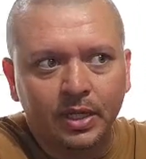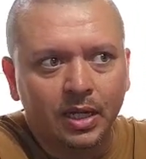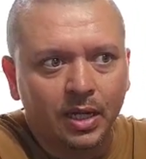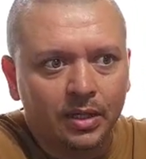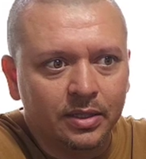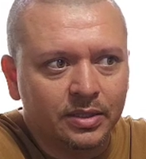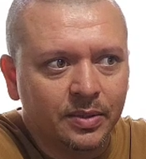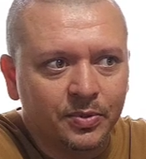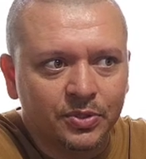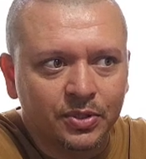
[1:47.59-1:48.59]
The
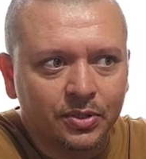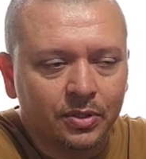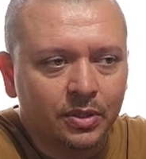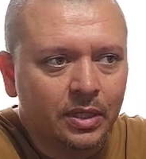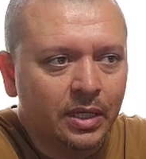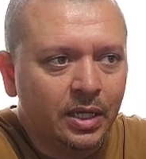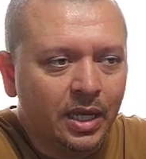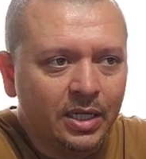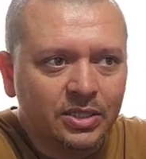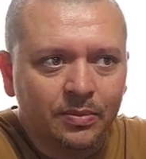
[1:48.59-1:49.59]
temperature,
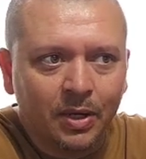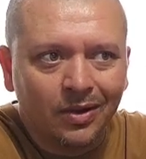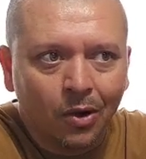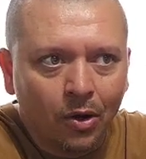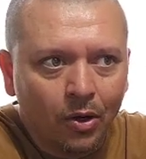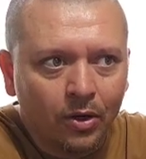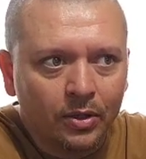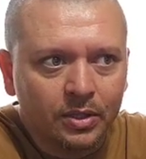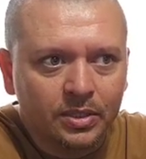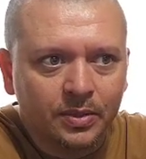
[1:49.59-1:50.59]
actually in my car,
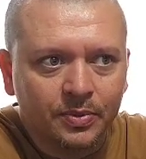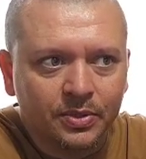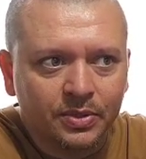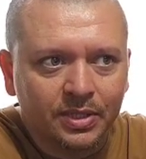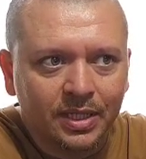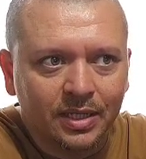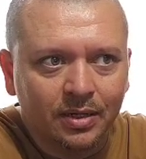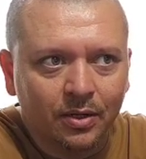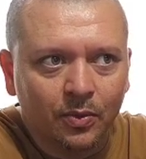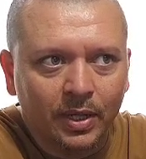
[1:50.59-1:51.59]
the temperature said
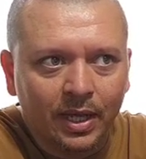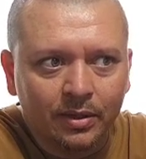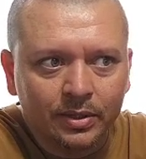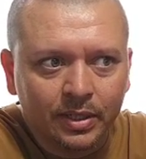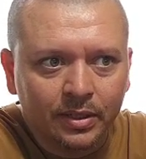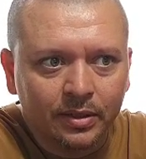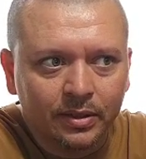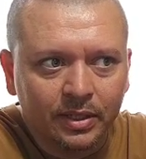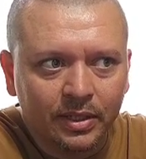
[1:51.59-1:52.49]
on the way out there,